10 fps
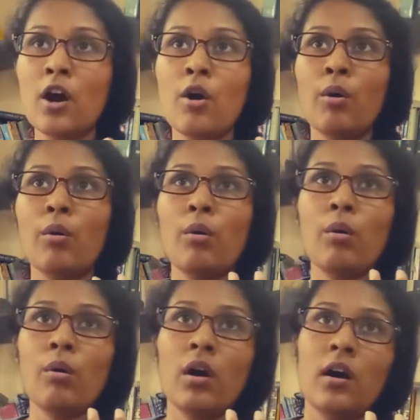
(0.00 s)

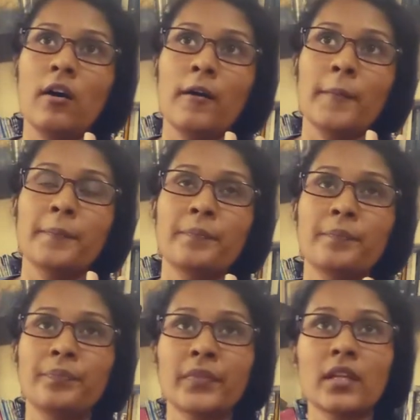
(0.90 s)
or
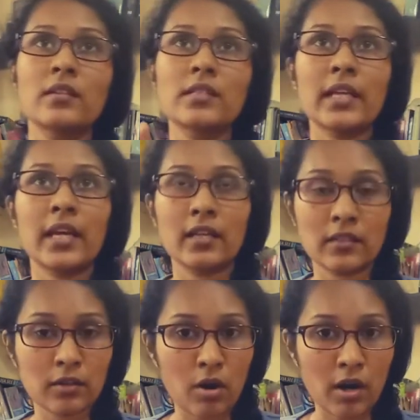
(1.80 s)
say
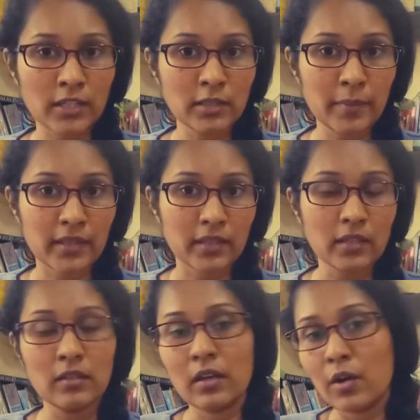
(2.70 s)
the Cornell
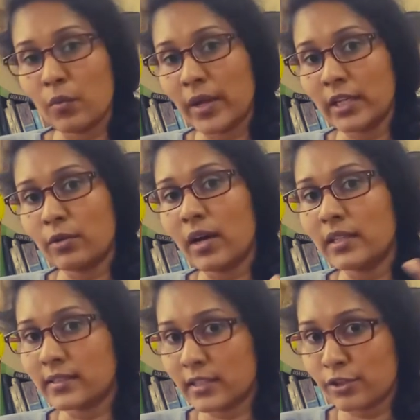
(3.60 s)
method when you are
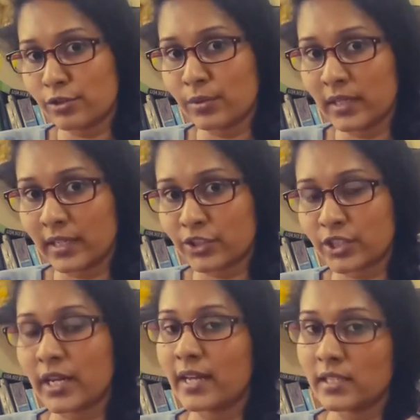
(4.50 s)
listening to a
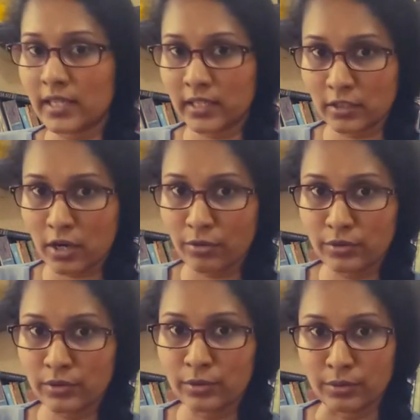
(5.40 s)
lecture and taking
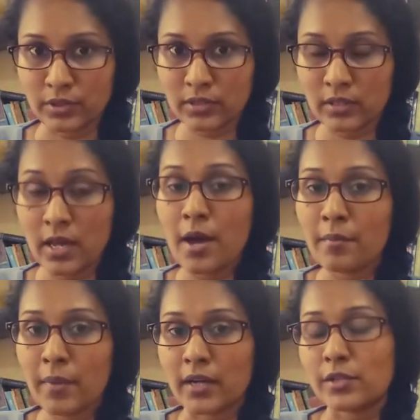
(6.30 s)
down notes.
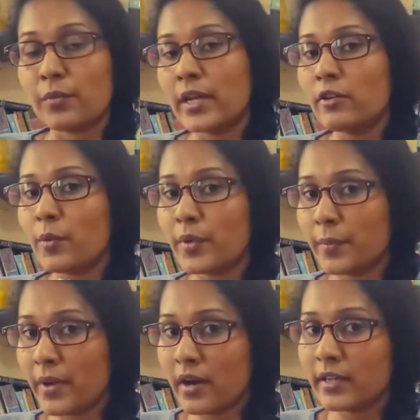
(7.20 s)
But when you're
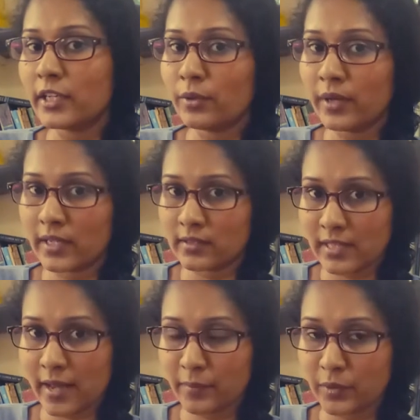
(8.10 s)
preparing your
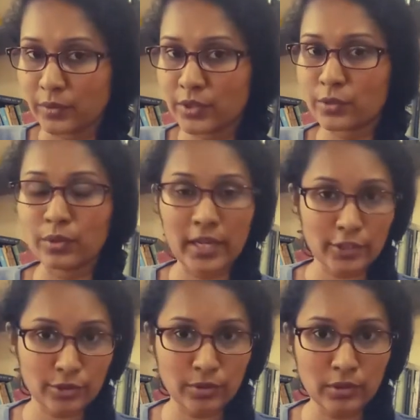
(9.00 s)
exam notes or like
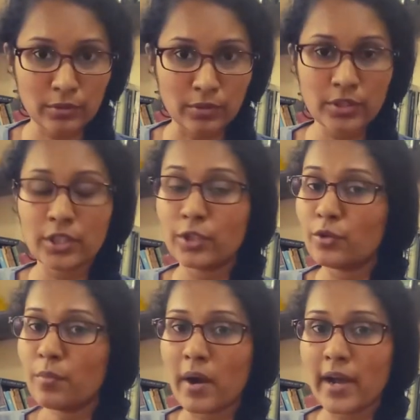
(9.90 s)
short notes,
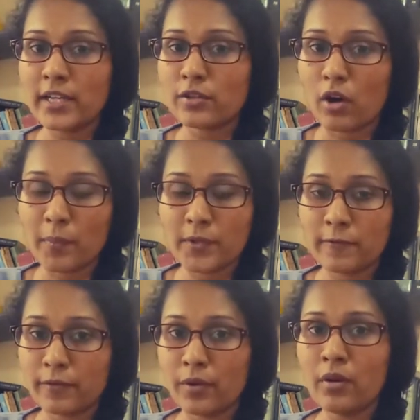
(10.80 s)
you might opt
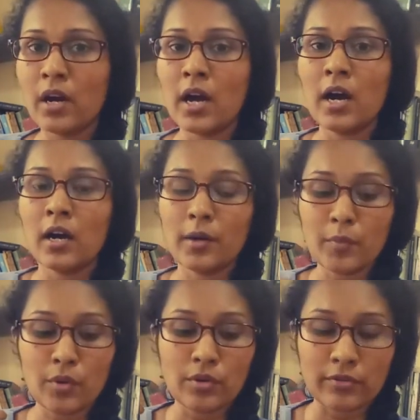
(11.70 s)
for a
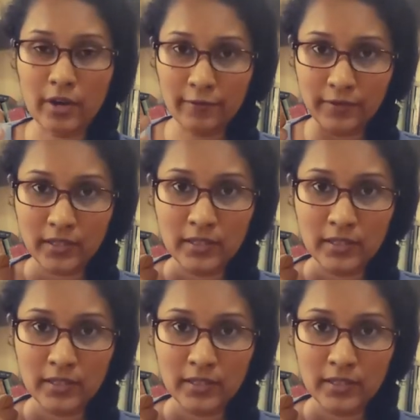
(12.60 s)
more graphic